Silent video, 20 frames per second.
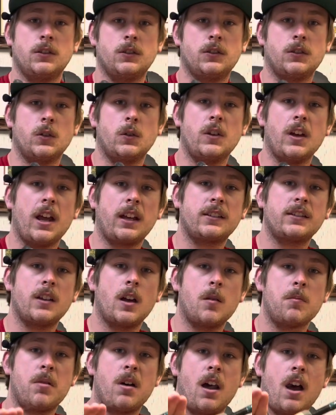So next
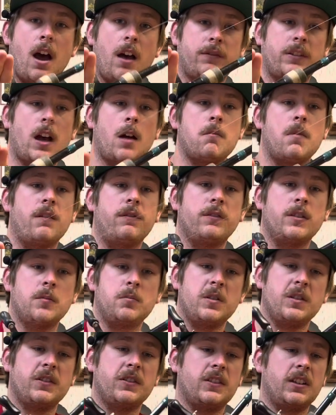up, I've got my
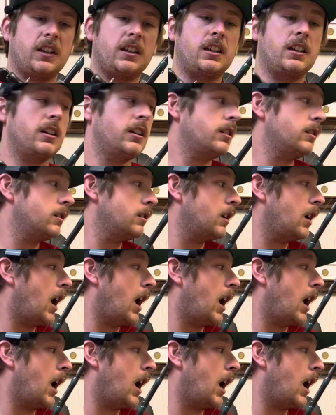flipping stick here.